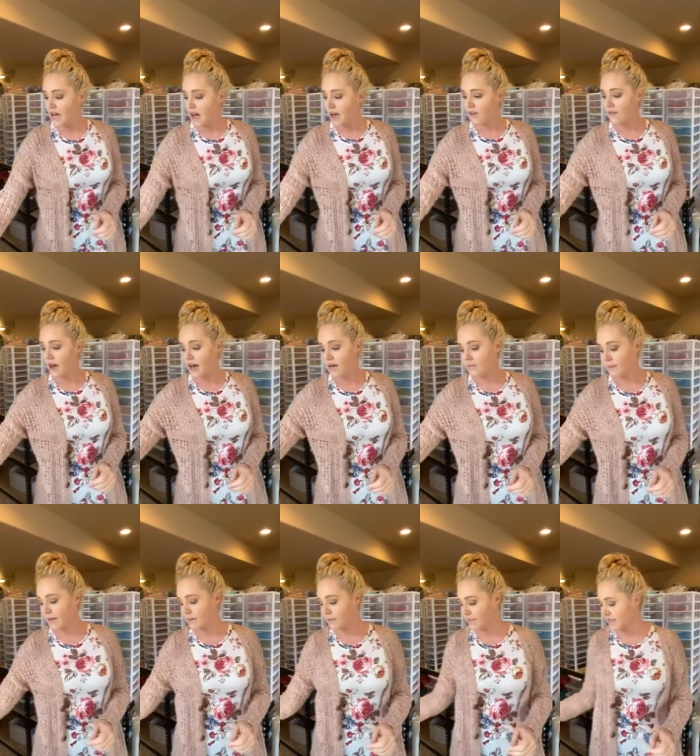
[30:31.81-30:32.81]
I've had
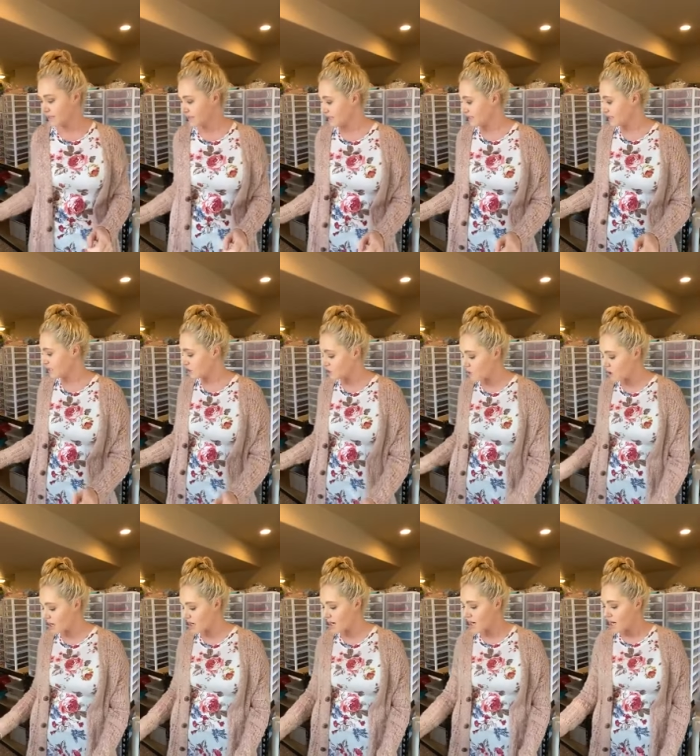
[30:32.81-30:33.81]
my business in
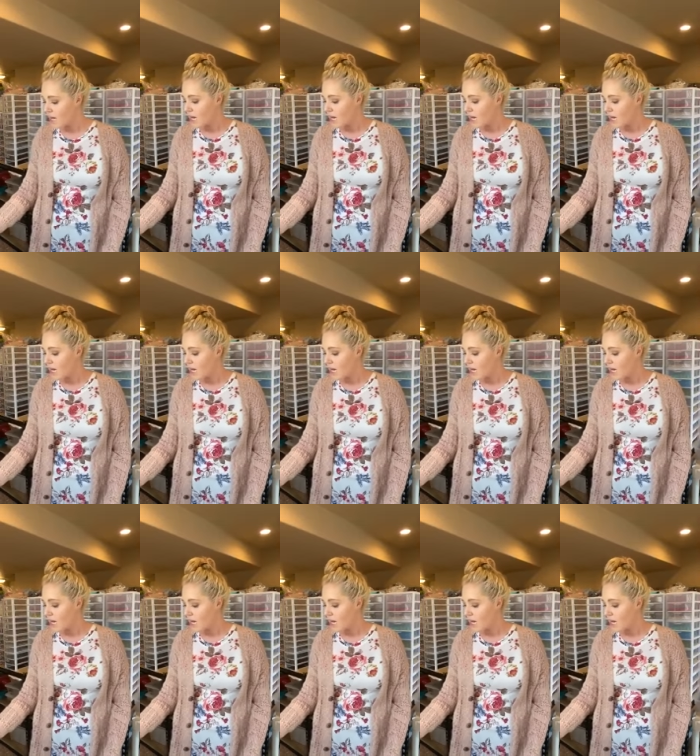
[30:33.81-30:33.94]
store.